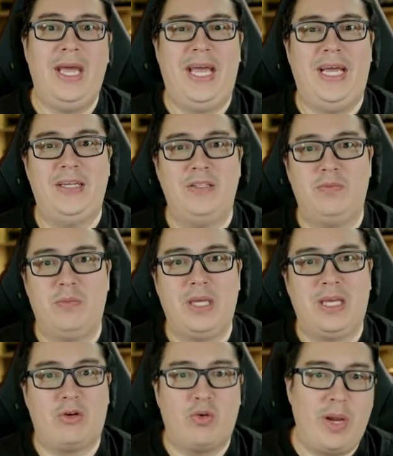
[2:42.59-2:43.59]
And
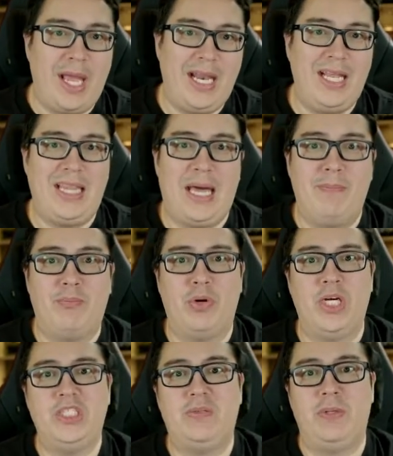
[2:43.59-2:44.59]
creating that
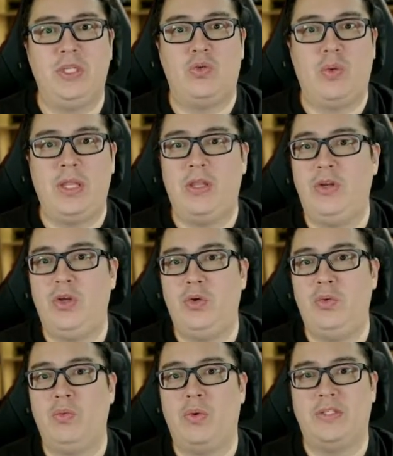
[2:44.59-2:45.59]
bridge between the
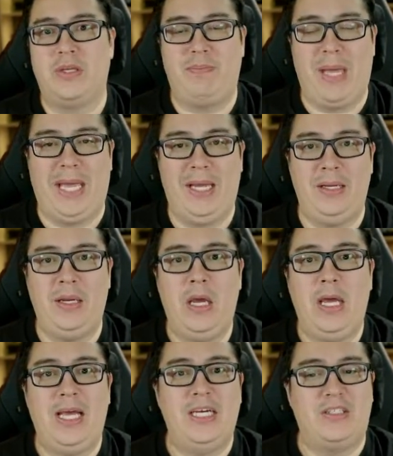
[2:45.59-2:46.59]
two was a pain,
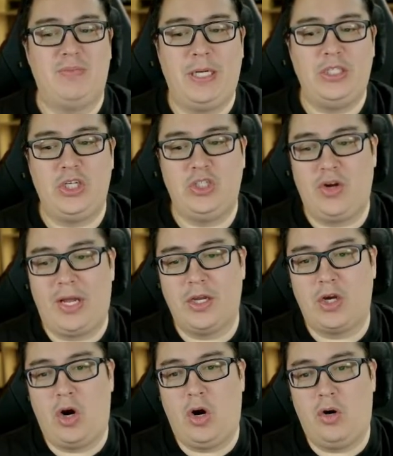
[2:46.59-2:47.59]
especially trying
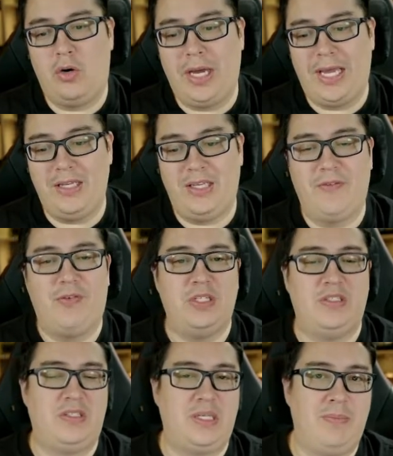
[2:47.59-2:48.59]
to call a
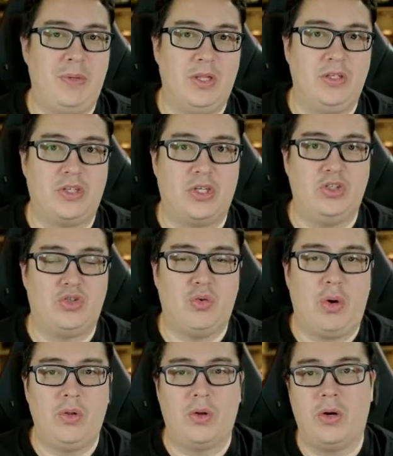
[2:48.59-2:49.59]
different Stimulus
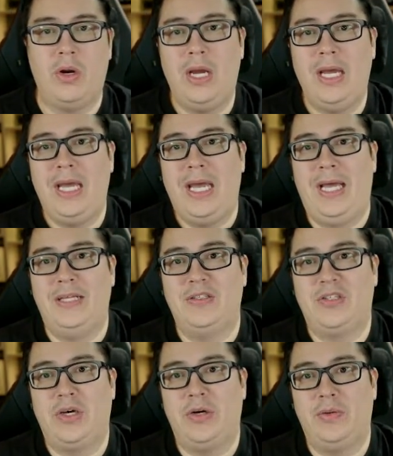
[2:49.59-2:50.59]
controller. And
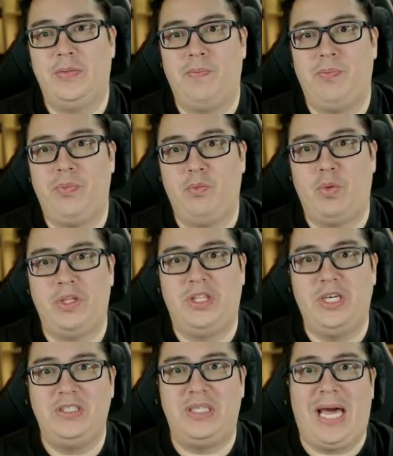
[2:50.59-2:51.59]
so what
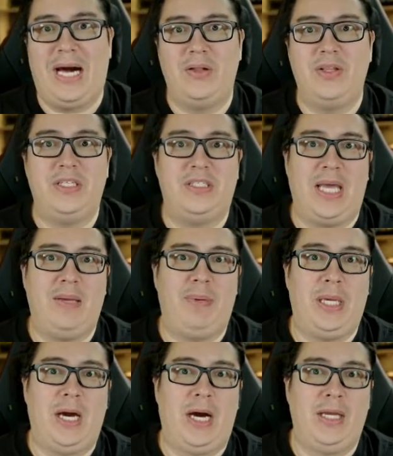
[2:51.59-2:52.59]
this Outlets A
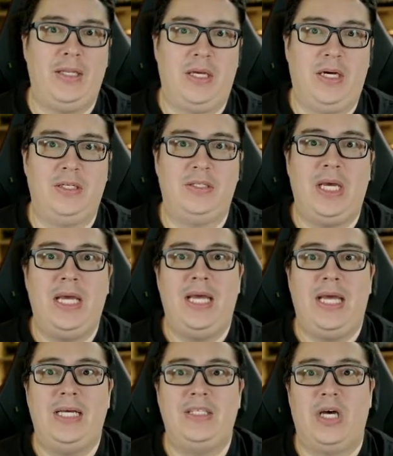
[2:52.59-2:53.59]
P I does
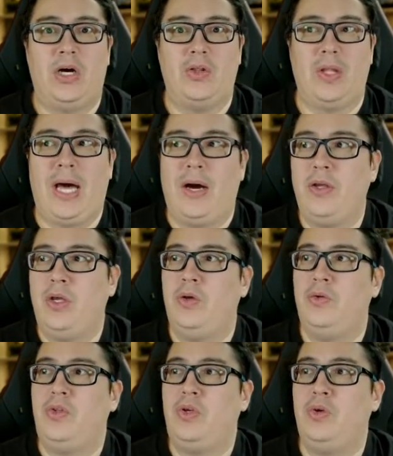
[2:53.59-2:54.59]
is allow
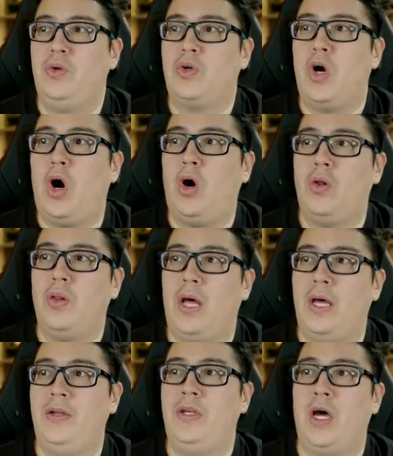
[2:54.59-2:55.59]
you to call
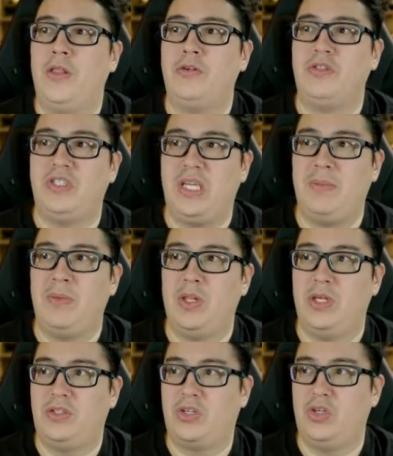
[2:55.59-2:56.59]
another
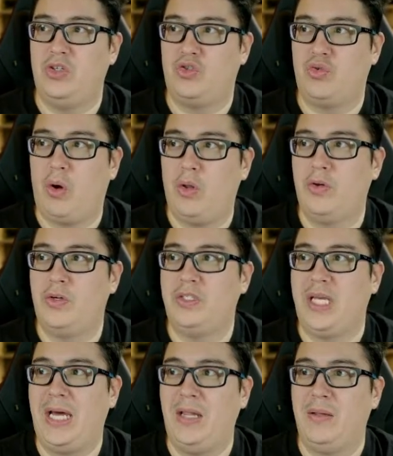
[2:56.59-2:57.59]
Stimulus
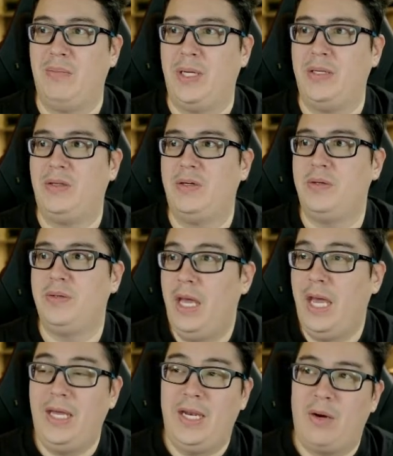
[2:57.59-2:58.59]
controller's element,
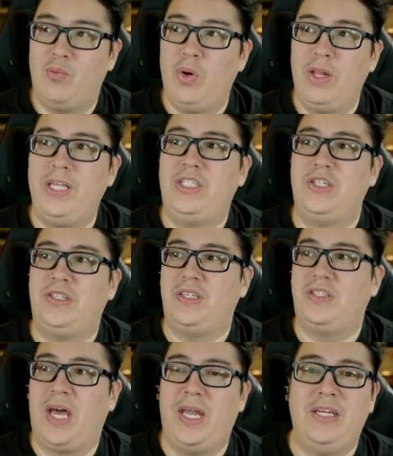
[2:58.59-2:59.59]
and I'm really just
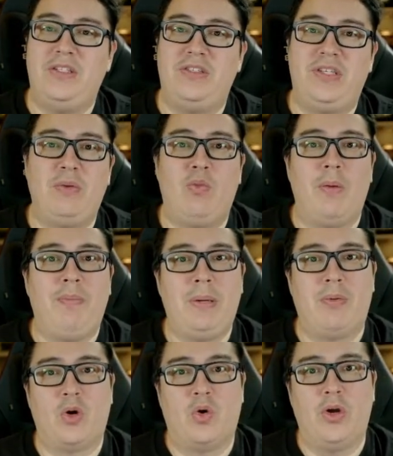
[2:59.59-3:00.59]
excited to see what
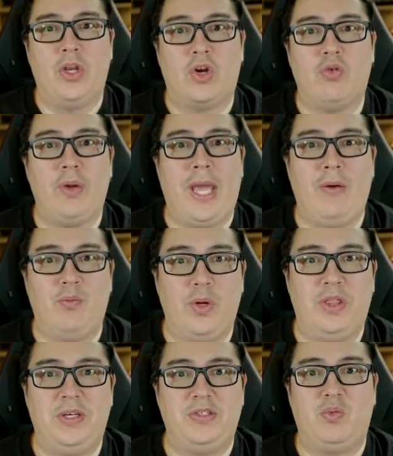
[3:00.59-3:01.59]
people are going to create
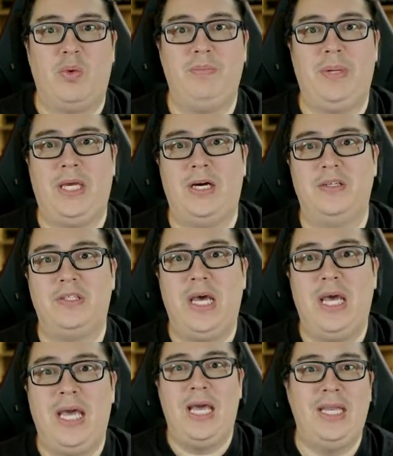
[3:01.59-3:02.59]
with this one because
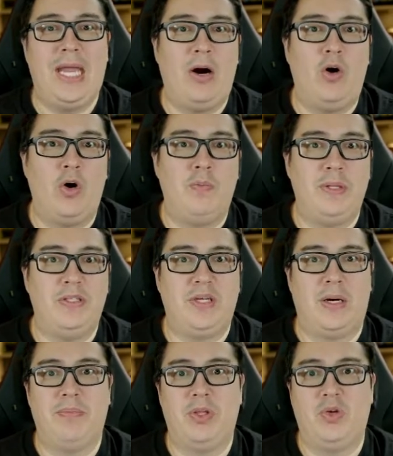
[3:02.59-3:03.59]
it now opens
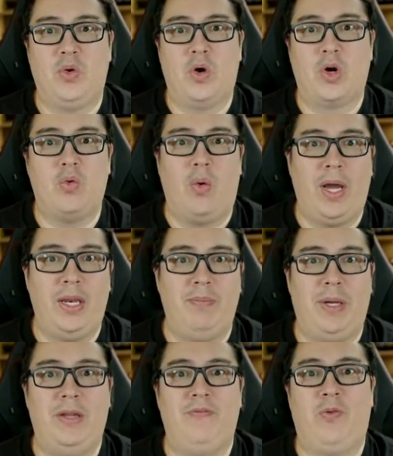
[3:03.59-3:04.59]
up the door quite a
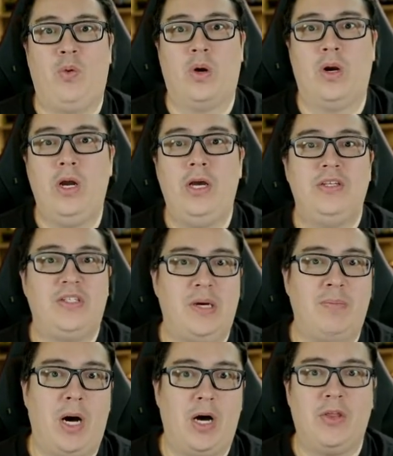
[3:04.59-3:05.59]
bit for
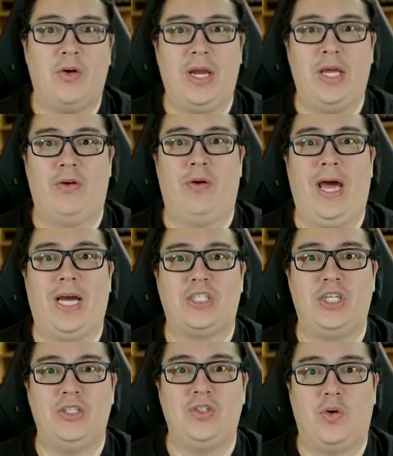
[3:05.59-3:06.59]
some other
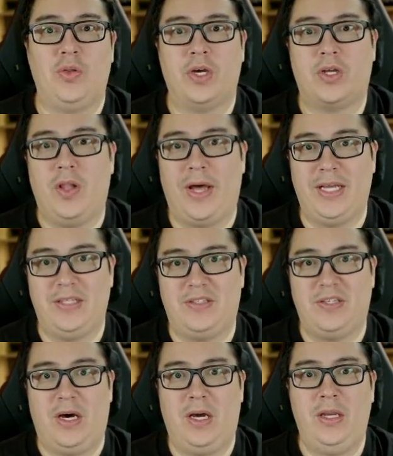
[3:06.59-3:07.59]
interactions on the client
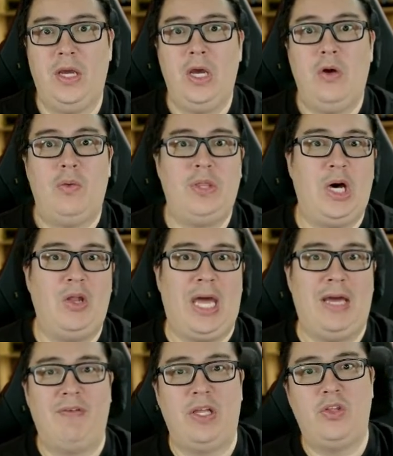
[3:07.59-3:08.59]
side without
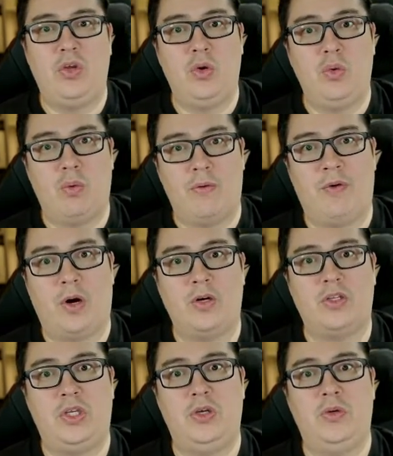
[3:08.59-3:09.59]
having to
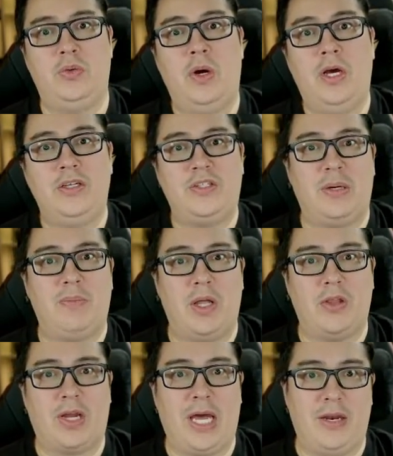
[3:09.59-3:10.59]
revert to some
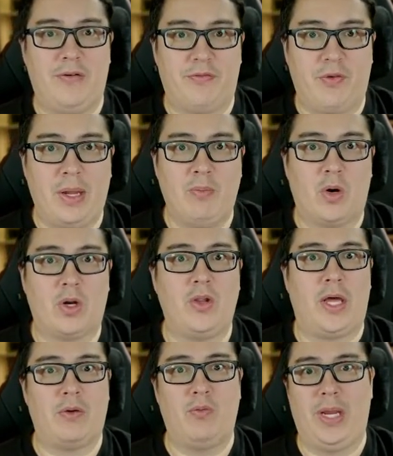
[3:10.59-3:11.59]
other kind of framework
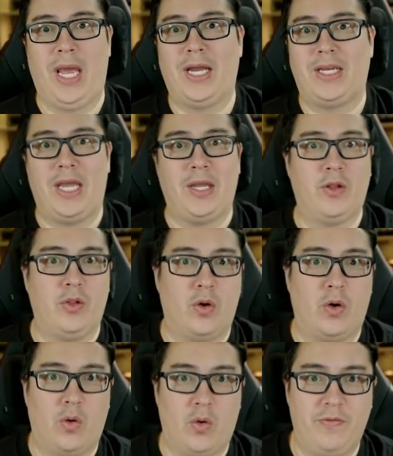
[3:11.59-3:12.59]
like React,
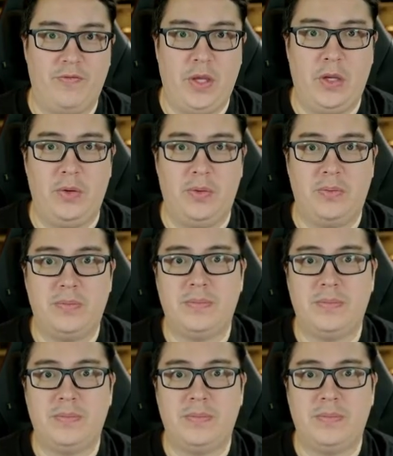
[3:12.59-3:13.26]
Angular, or Vue.